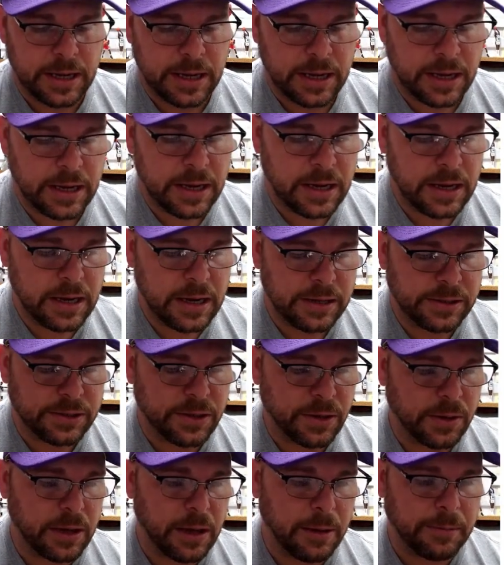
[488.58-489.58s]
Nice.
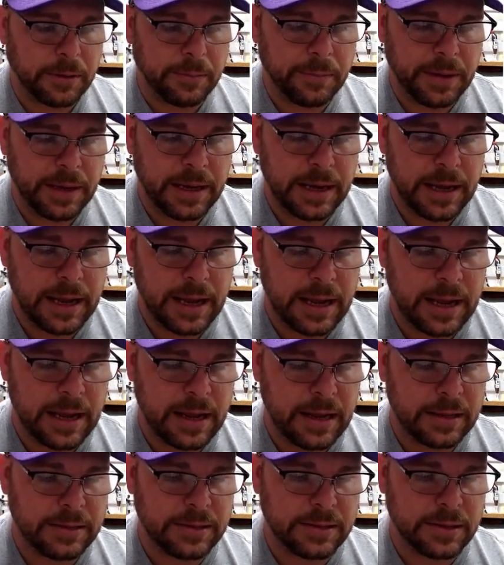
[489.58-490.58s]
So a couple of big
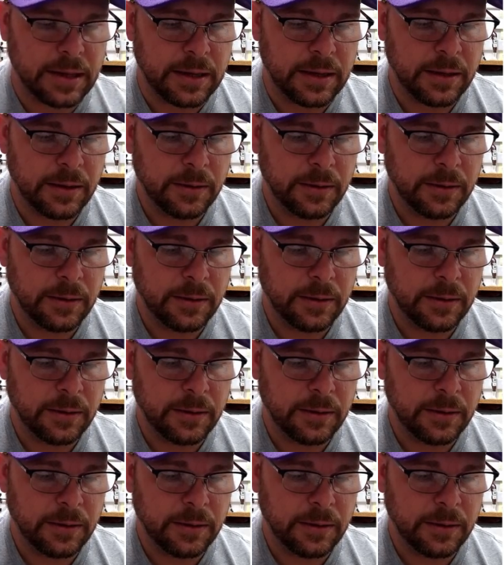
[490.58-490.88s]
heads.